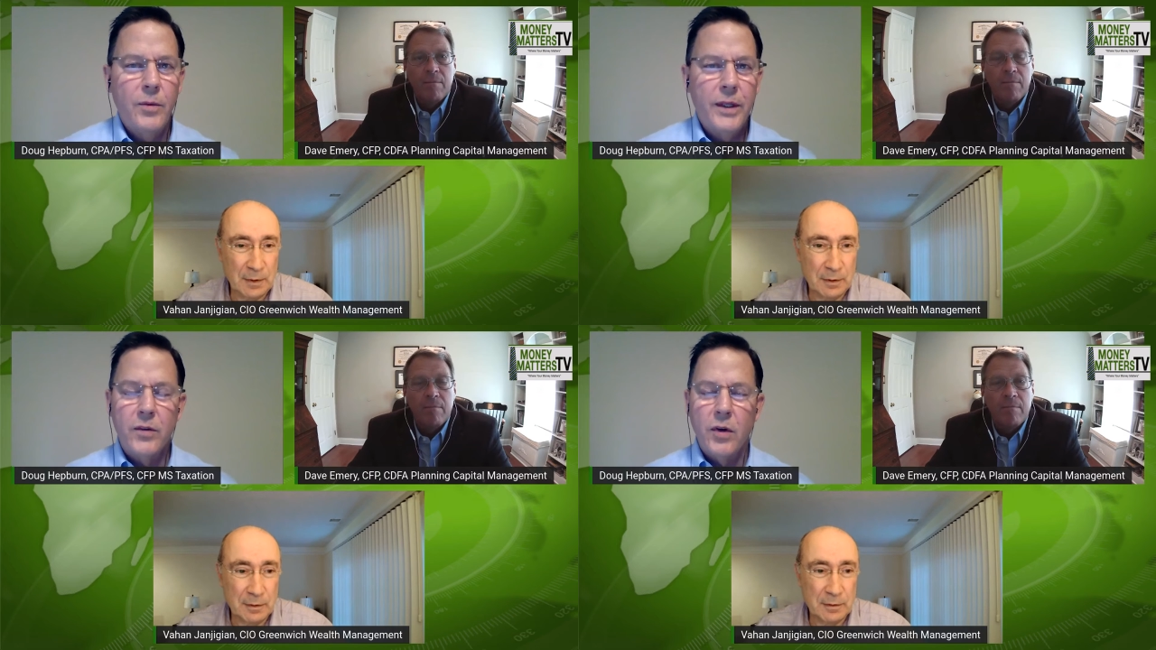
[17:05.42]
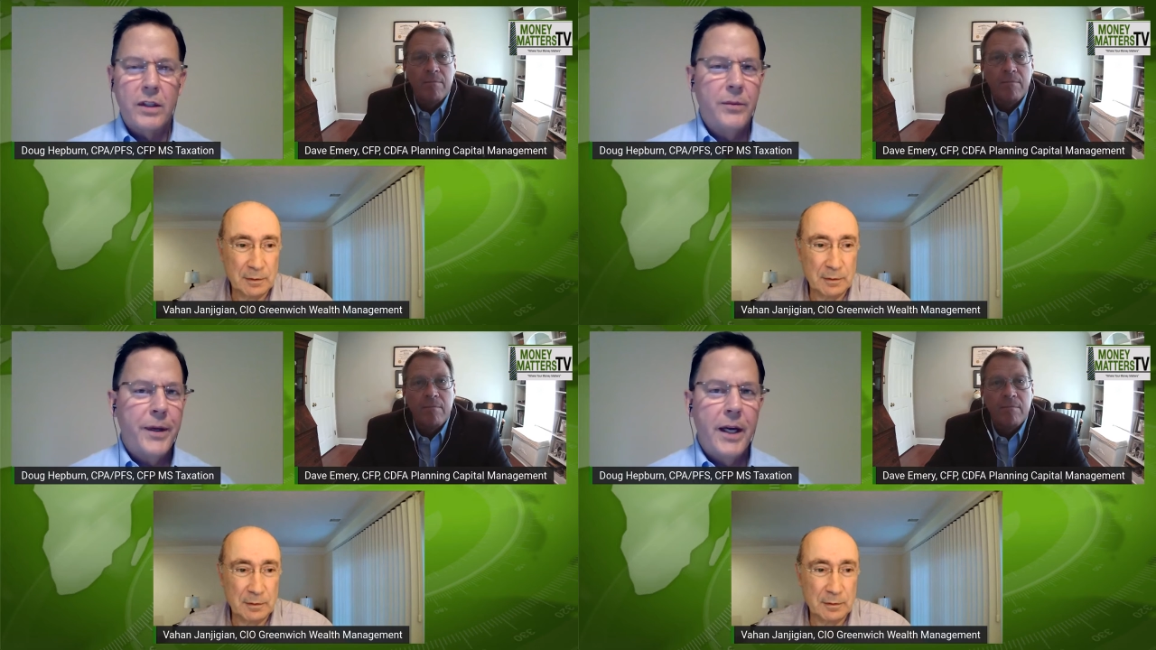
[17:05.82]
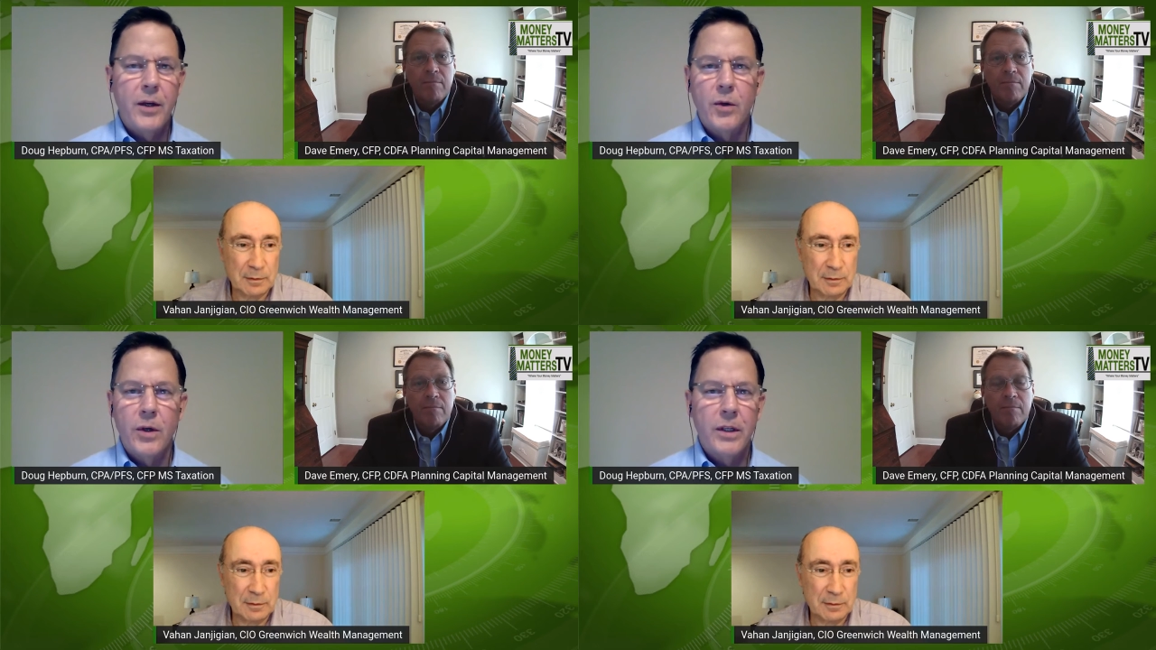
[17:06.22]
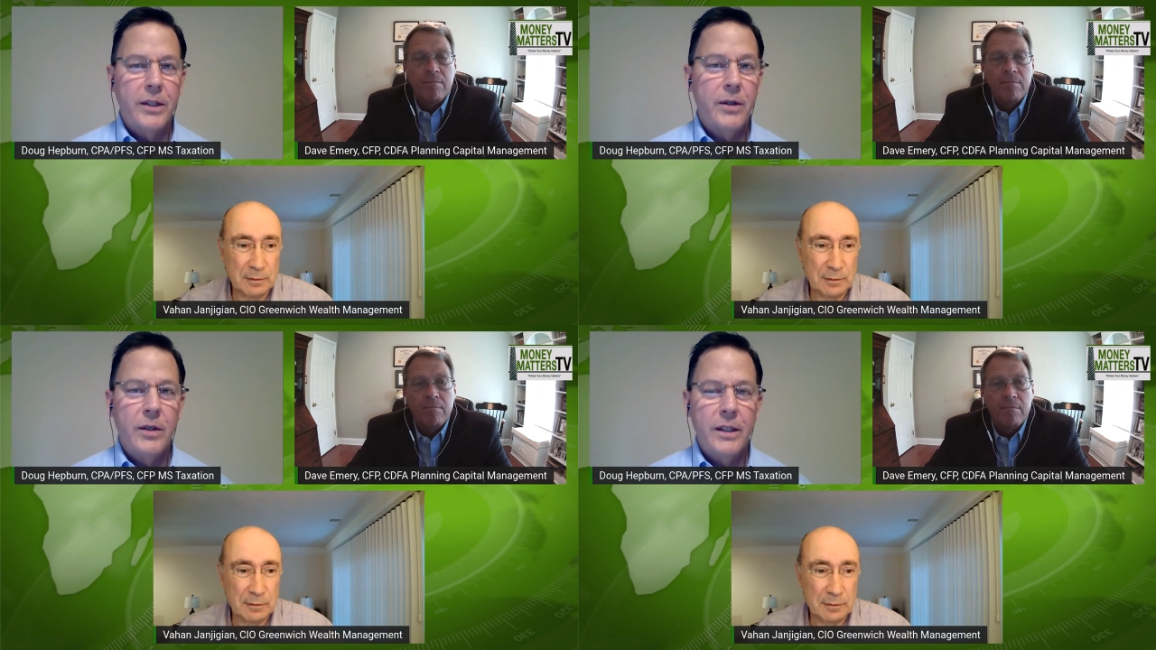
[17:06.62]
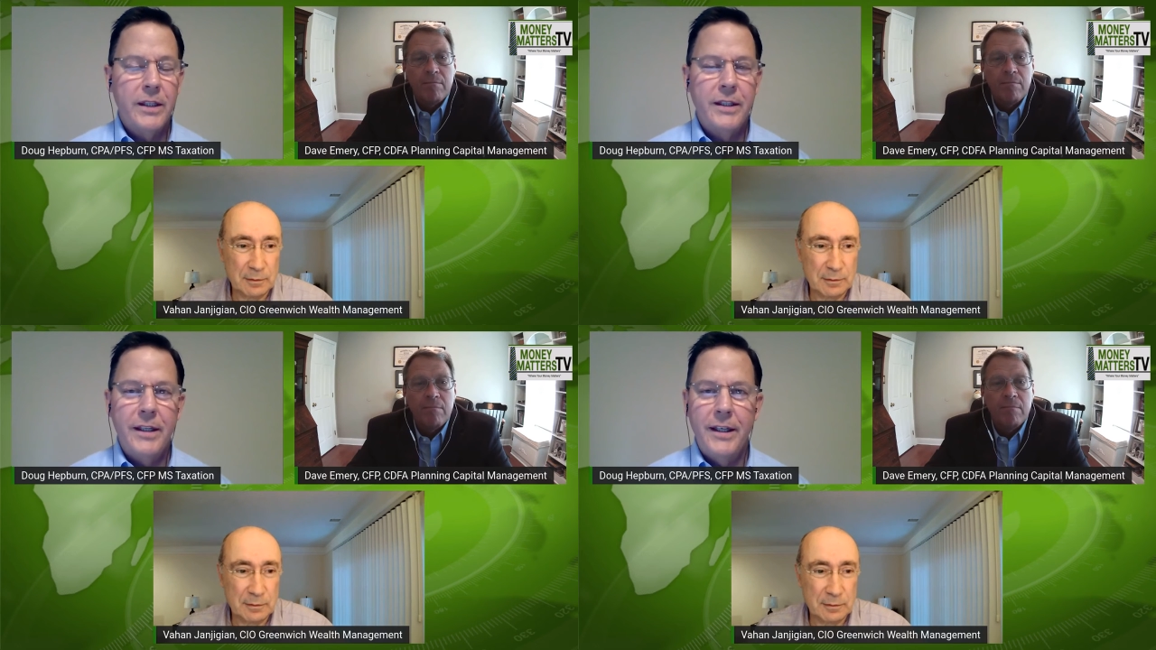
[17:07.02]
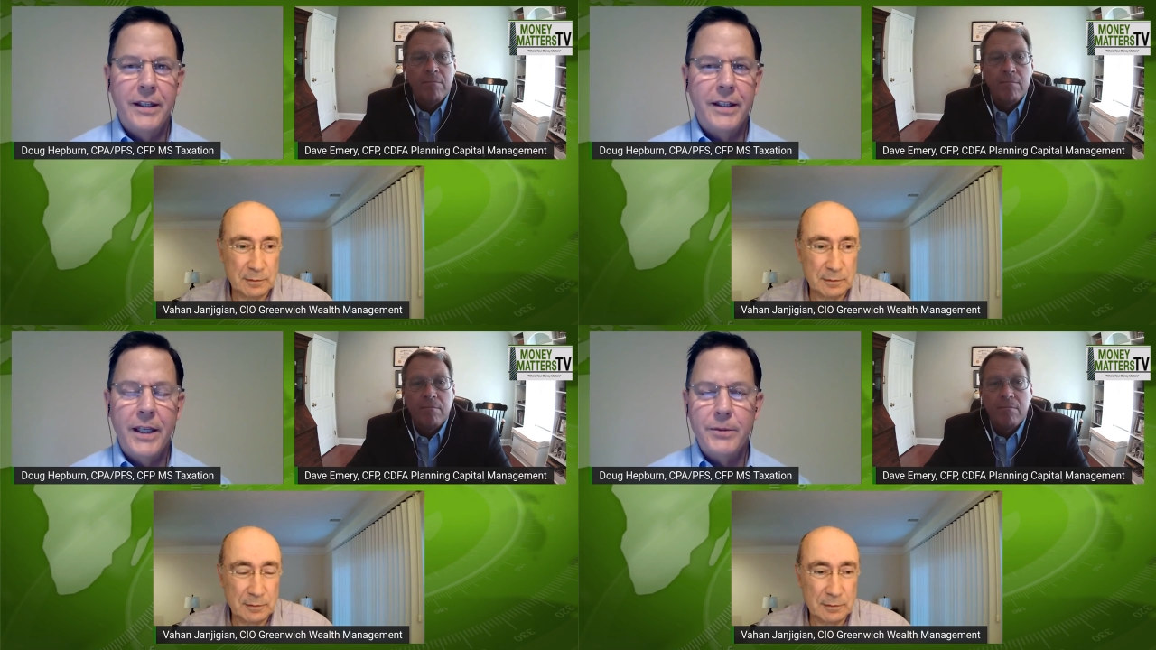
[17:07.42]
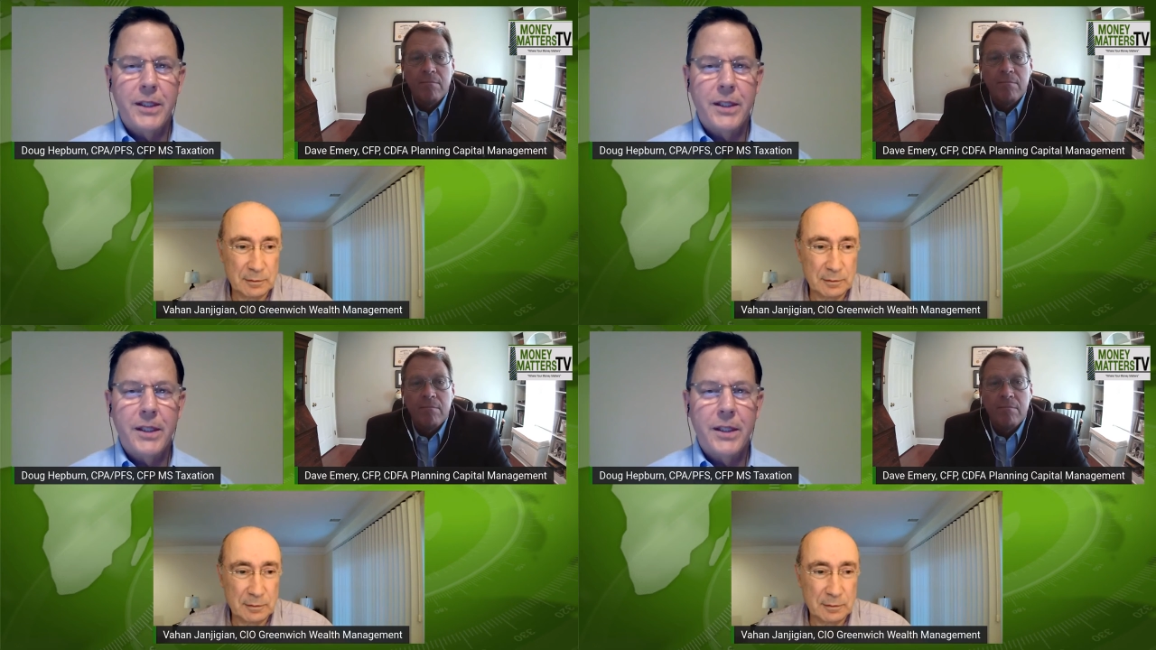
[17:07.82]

Speaker 1: we talked about earlier, and it keeps